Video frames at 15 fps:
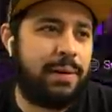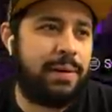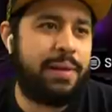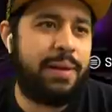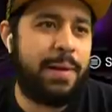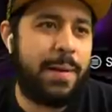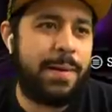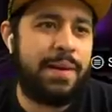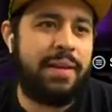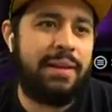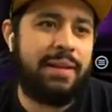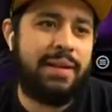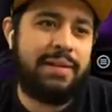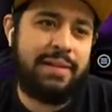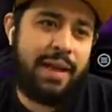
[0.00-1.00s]
know, you know, you
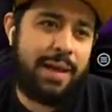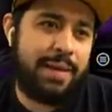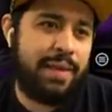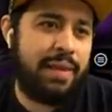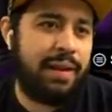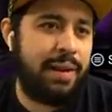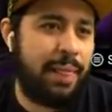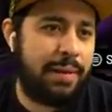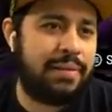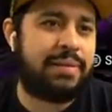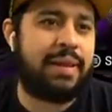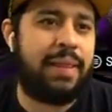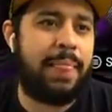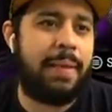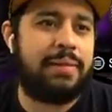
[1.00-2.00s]
know, there's that, you know, let's
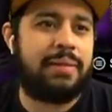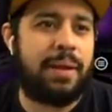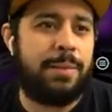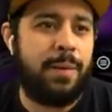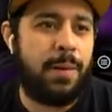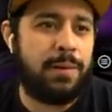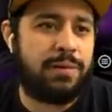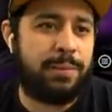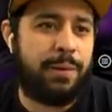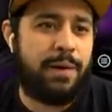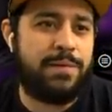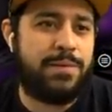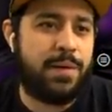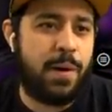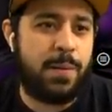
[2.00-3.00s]
see, let's see. I'm gonna go
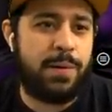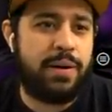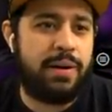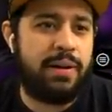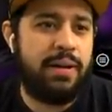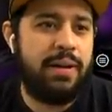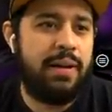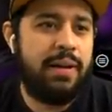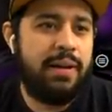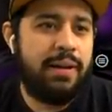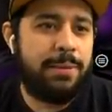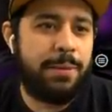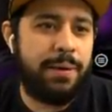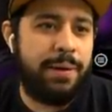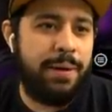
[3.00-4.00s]
small forward.
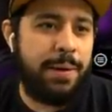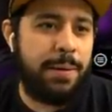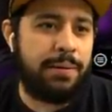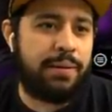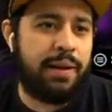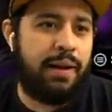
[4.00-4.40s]
We're gonna go